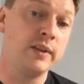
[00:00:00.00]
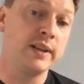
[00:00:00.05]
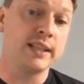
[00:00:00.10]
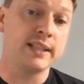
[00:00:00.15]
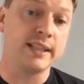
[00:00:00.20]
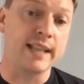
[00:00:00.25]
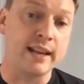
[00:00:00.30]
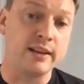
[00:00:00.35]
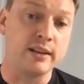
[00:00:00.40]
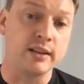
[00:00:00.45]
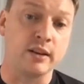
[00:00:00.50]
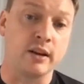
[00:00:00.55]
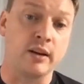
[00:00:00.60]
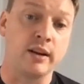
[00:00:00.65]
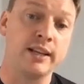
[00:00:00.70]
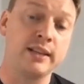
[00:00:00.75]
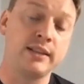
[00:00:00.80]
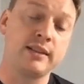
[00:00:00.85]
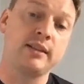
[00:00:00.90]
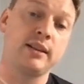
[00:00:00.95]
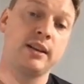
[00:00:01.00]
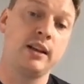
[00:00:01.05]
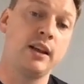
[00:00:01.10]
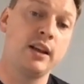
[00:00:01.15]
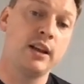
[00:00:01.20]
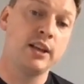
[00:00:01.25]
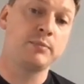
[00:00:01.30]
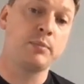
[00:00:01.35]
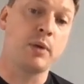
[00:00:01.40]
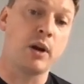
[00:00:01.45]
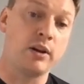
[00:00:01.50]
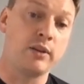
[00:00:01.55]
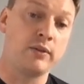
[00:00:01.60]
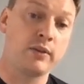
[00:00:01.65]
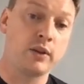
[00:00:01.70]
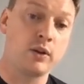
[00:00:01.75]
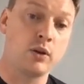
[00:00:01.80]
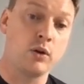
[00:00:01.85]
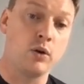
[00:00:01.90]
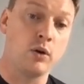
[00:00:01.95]
that's standardized as part of
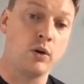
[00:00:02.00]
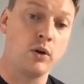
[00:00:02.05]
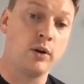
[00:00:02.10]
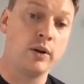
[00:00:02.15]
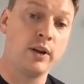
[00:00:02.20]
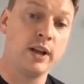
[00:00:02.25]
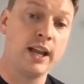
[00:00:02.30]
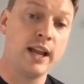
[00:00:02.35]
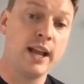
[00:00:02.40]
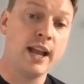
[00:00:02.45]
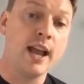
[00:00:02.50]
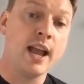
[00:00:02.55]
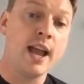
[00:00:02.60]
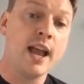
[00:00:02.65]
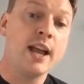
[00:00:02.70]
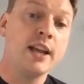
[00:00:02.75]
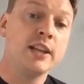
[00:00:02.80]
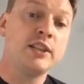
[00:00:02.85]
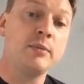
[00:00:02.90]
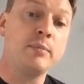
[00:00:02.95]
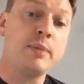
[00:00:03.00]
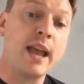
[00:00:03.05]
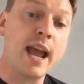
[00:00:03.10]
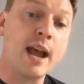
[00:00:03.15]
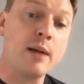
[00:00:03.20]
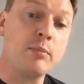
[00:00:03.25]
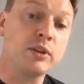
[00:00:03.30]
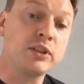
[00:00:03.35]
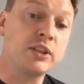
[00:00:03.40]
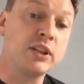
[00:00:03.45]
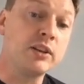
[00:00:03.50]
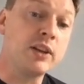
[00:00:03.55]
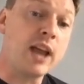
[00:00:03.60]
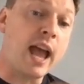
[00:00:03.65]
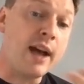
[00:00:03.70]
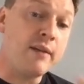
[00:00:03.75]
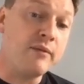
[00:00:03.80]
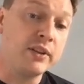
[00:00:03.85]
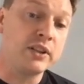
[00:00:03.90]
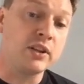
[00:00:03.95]
the core, to be able to
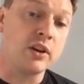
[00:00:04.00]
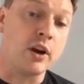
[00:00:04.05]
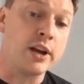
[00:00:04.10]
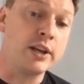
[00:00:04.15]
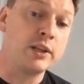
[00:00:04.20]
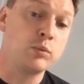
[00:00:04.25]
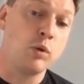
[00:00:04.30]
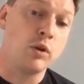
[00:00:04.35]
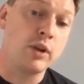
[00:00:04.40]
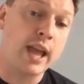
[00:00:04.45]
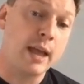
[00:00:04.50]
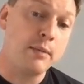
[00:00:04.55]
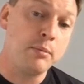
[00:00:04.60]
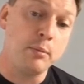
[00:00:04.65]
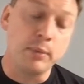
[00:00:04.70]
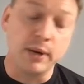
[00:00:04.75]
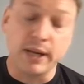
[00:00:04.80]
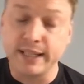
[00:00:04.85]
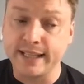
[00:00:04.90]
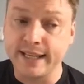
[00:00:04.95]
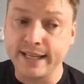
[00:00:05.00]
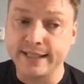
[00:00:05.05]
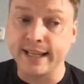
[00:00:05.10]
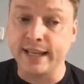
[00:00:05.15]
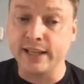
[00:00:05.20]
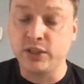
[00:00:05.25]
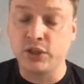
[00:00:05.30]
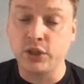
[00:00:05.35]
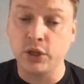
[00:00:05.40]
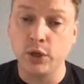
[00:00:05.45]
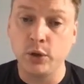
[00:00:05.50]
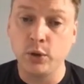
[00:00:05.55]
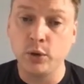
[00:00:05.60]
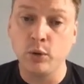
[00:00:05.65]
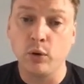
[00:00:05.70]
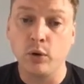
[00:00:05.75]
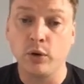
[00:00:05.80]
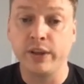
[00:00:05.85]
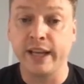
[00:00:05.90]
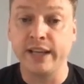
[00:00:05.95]
advertise what capabilities they
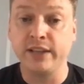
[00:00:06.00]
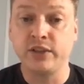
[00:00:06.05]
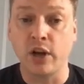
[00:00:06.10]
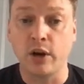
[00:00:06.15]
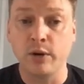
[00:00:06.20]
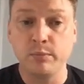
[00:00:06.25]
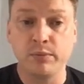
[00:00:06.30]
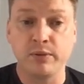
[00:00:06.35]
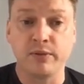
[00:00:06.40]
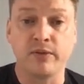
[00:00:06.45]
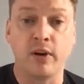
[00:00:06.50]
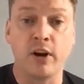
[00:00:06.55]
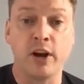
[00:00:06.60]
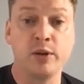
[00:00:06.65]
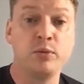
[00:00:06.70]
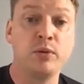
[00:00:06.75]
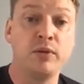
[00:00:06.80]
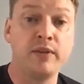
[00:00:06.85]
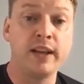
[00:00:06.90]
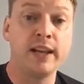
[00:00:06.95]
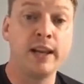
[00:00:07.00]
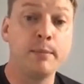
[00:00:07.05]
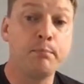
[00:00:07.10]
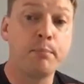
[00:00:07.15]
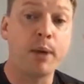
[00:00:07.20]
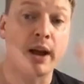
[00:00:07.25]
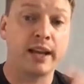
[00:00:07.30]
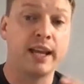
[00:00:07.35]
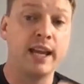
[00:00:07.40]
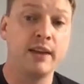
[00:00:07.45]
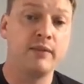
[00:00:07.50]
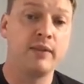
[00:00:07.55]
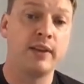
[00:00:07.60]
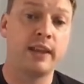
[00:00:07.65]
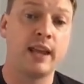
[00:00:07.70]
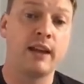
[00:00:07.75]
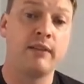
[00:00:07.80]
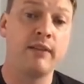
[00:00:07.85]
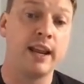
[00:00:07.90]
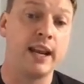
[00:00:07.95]
do or they don't provide within the bucket that
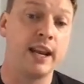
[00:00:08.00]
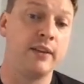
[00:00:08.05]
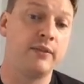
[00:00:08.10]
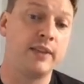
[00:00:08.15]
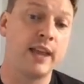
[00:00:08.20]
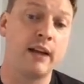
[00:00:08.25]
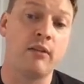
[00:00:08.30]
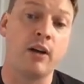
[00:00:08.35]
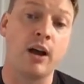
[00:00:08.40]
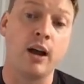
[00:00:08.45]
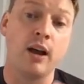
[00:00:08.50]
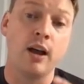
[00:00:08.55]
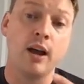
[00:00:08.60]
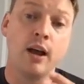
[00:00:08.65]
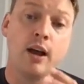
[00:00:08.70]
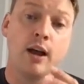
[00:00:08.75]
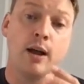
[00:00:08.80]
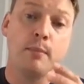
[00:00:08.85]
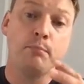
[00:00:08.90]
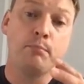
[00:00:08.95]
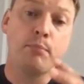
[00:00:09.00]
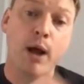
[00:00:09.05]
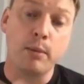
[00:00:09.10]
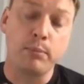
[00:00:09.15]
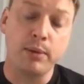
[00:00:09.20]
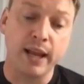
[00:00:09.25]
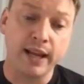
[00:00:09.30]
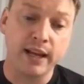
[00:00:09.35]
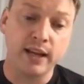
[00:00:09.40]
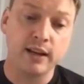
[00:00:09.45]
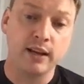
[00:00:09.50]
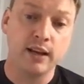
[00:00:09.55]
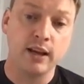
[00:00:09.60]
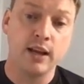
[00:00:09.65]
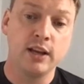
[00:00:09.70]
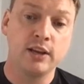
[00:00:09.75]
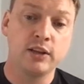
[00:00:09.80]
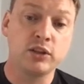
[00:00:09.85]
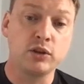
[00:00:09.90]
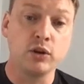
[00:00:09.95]
they're in. If there were public
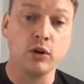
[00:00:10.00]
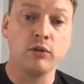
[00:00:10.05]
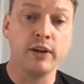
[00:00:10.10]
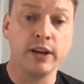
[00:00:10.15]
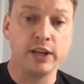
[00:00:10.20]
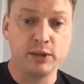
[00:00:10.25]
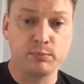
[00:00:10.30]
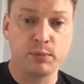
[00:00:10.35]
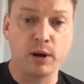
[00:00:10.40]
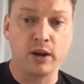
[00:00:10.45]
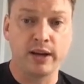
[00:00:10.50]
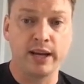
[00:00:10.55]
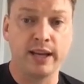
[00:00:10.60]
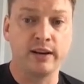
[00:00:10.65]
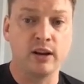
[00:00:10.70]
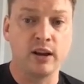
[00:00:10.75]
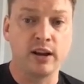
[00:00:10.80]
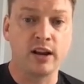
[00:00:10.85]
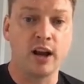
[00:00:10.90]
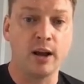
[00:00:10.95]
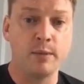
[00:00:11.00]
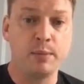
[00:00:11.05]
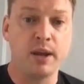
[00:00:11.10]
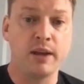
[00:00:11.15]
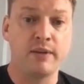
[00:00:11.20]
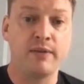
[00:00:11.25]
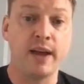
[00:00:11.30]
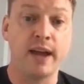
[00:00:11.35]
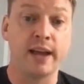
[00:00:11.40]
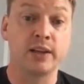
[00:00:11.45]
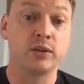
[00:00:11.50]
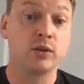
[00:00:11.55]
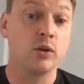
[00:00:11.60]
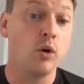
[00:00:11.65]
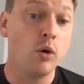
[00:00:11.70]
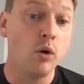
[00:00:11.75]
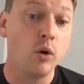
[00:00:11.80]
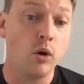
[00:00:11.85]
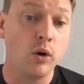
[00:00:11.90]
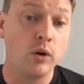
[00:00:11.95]
storage plugin like IPFS,
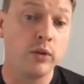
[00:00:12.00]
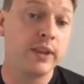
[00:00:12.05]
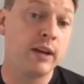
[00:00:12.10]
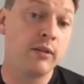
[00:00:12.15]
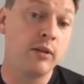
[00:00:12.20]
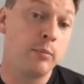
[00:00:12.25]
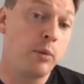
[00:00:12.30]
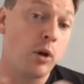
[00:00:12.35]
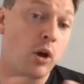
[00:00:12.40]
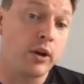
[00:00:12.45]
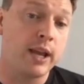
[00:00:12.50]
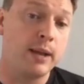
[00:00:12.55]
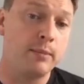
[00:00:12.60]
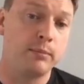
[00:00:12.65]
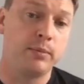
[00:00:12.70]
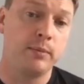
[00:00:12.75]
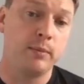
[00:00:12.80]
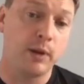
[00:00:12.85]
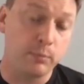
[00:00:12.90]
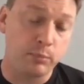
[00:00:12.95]
or there were a blockchain